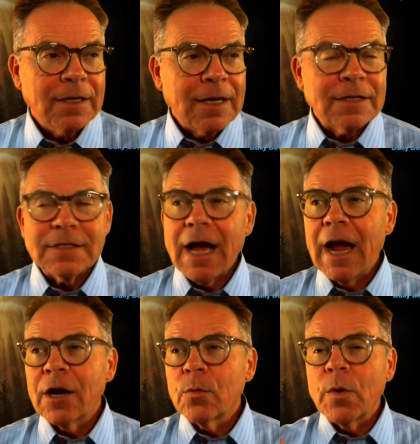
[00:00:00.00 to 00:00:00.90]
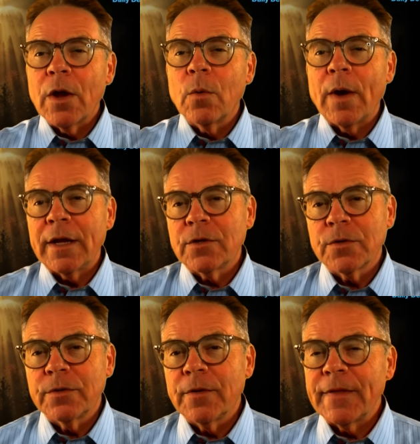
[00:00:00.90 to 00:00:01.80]
An entire railway
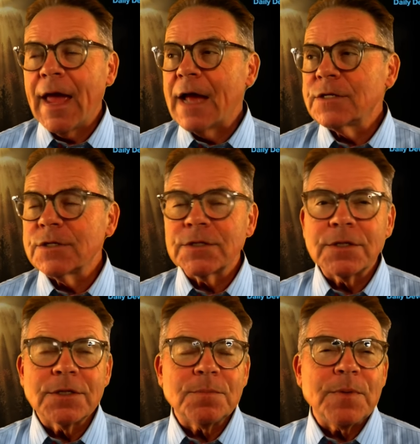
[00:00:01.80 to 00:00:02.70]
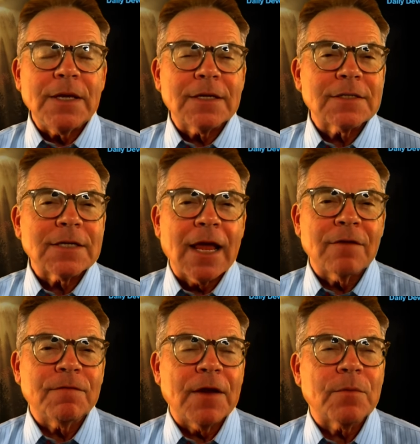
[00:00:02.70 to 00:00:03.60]
crew on the Atchison, Topeka,
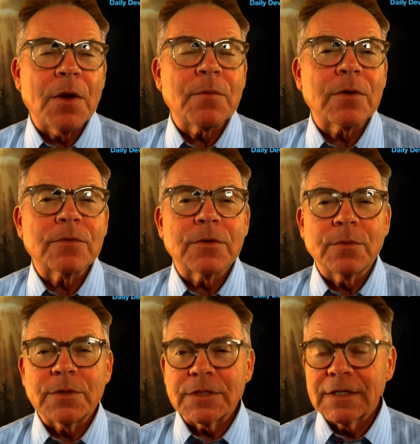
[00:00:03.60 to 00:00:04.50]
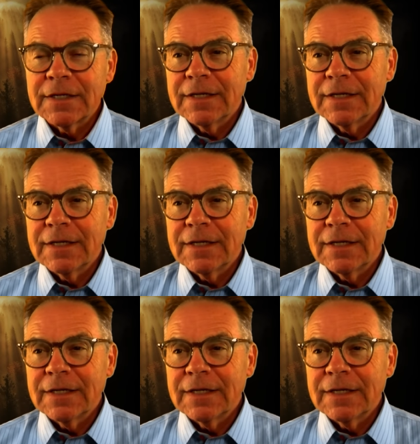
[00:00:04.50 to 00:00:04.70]
Santa Fe Railroad crew was